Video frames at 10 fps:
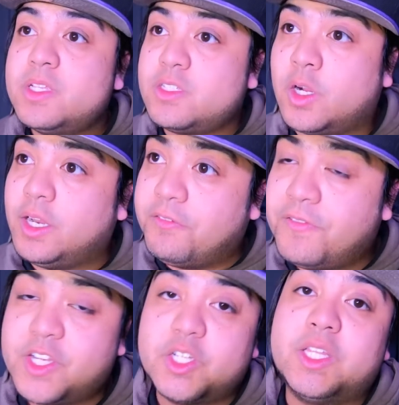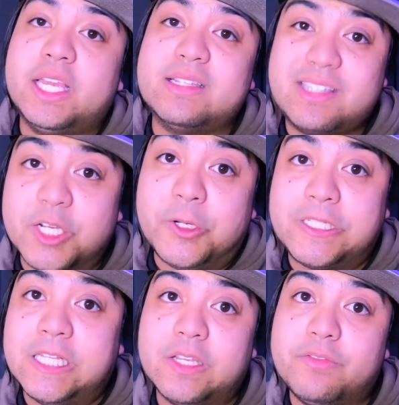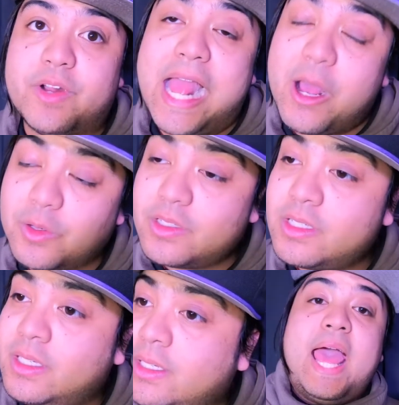start officially and seriously looking for a house?